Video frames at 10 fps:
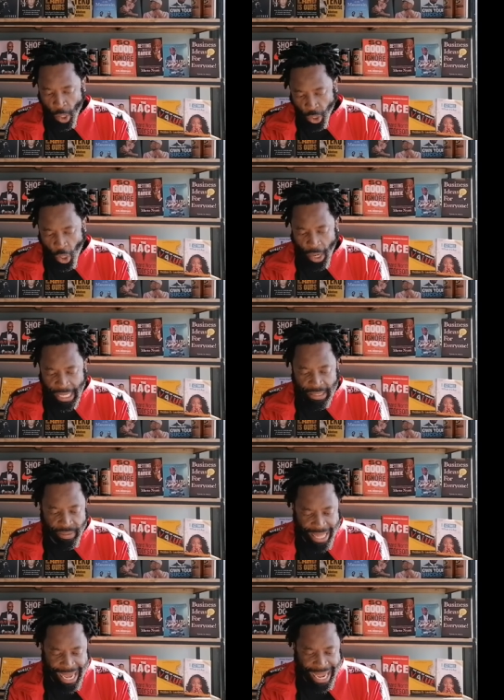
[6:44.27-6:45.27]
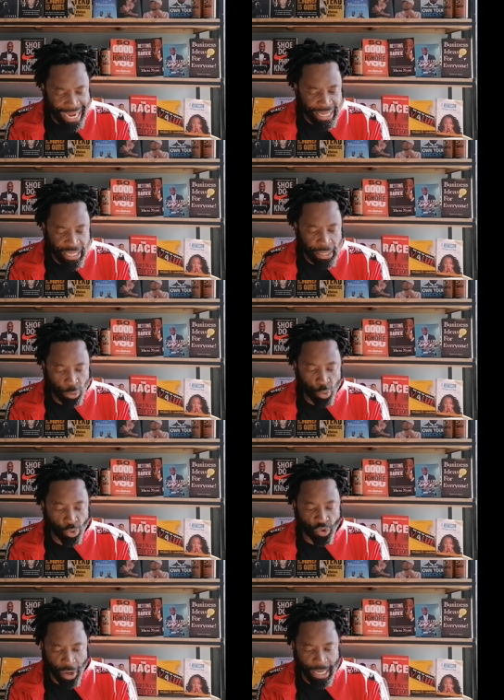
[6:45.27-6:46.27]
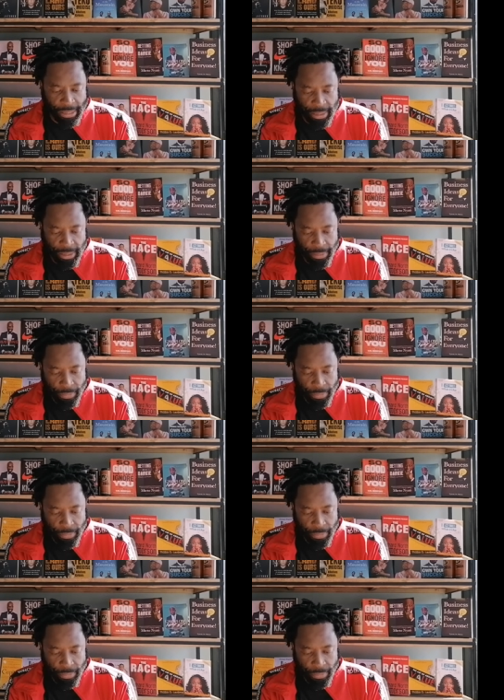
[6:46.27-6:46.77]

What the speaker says: Nor is there any to trust.